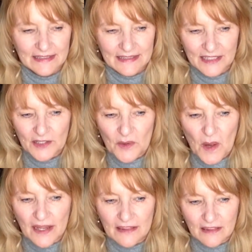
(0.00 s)
you know,
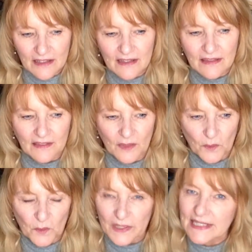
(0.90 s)
I think that the
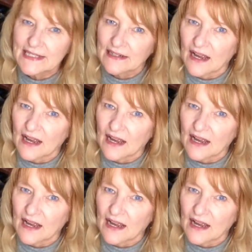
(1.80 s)
reason